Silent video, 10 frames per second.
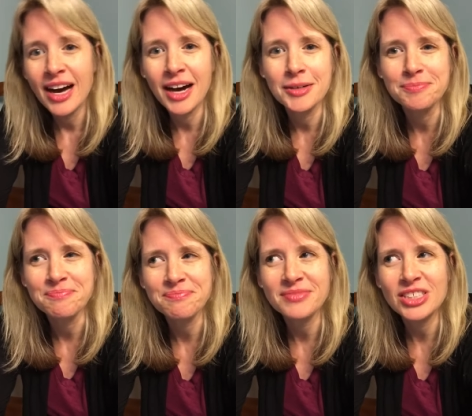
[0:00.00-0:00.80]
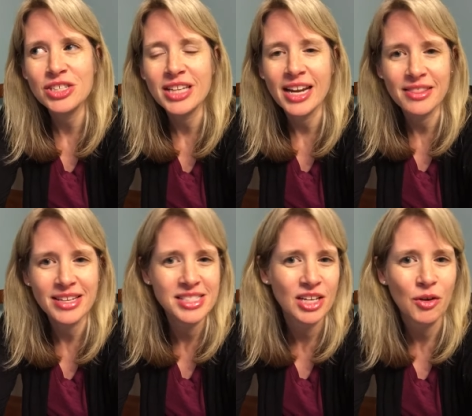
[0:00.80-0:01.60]
um, there's a lot of
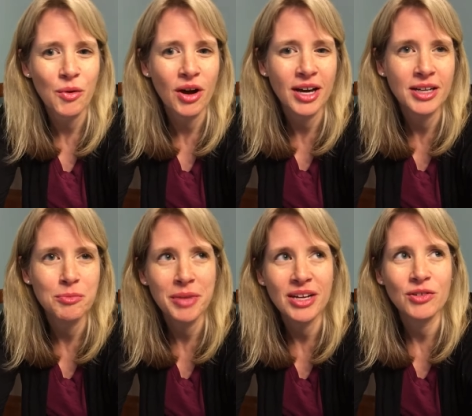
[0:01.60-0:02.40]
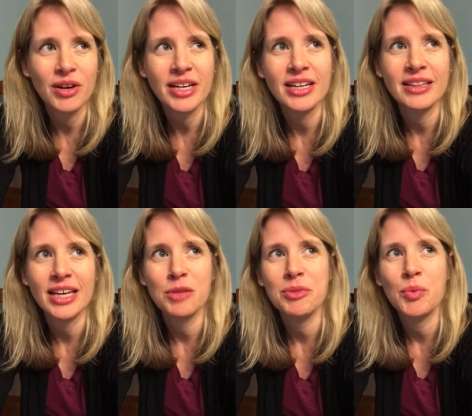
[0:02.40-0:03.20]
things that go on in band directing that
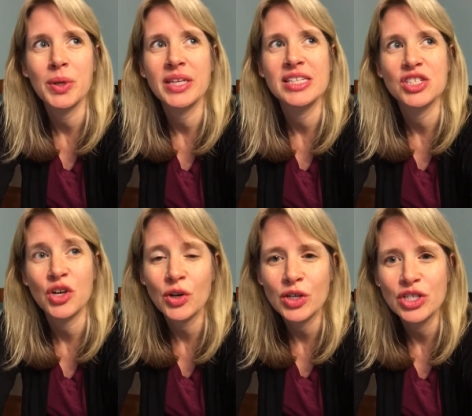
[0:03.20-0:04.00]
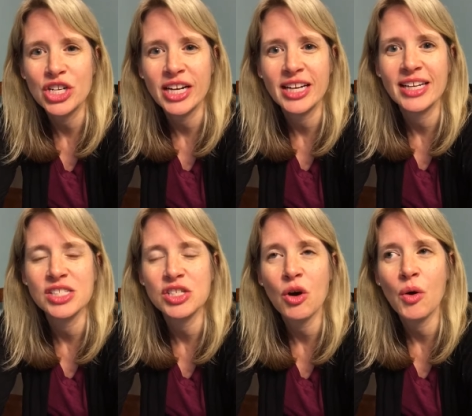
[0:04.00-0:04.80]
can be really discouraging
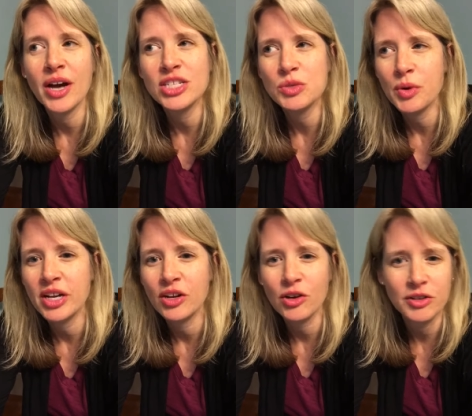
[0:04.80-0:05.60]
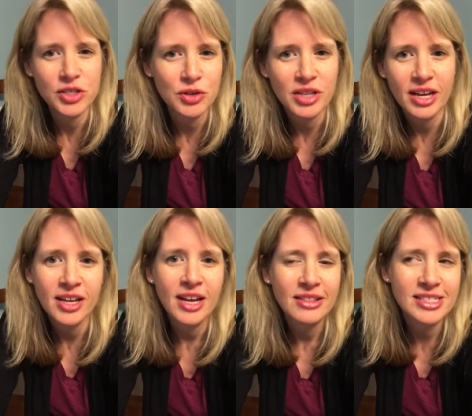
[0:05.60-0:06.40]
and so i just want to encourage you that
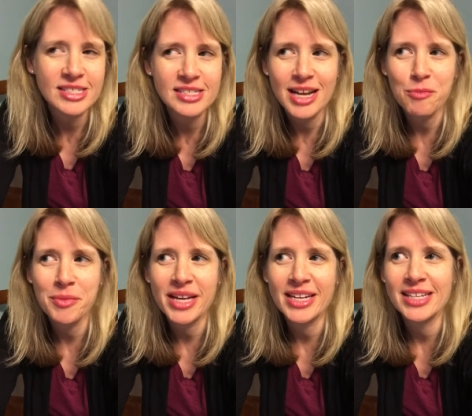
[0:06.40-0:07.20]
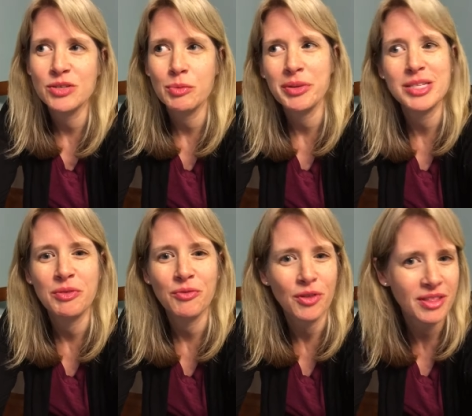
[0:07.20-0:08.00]
this is not meant as a
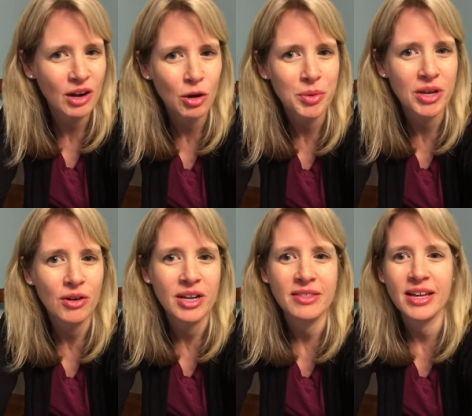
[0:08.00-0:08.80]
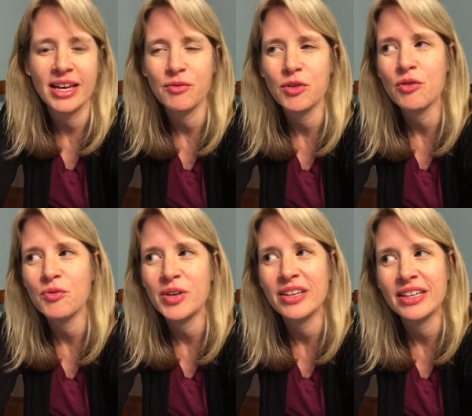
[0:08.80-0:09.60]
replacement for therapy or anything if you're
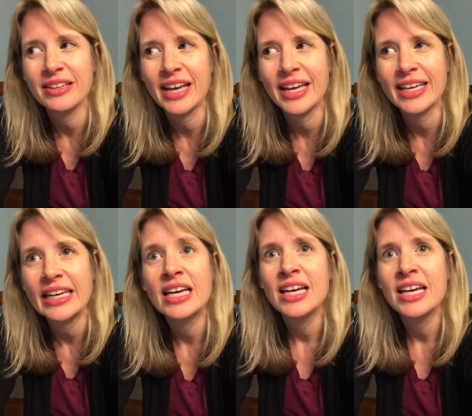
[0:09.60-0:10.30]
feeling like